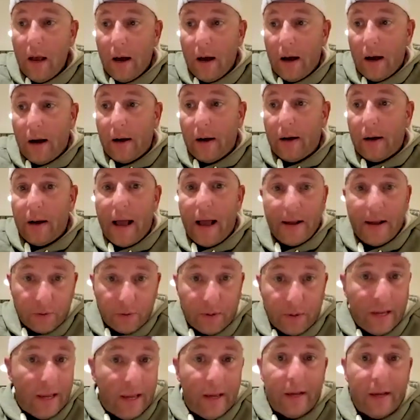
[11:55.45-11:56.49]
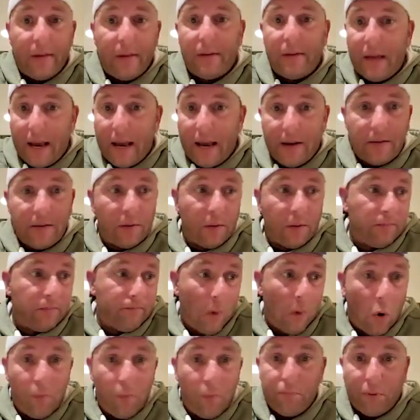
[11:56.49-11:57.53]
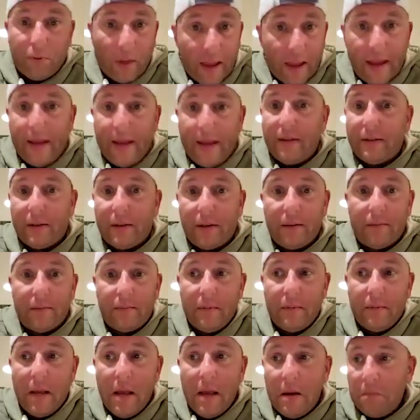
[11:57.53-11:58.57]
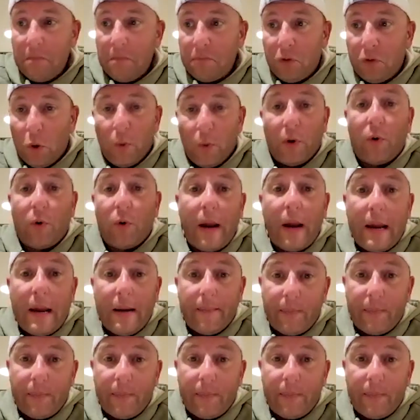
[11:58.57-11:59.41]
has her kids, has her own place, and doing great.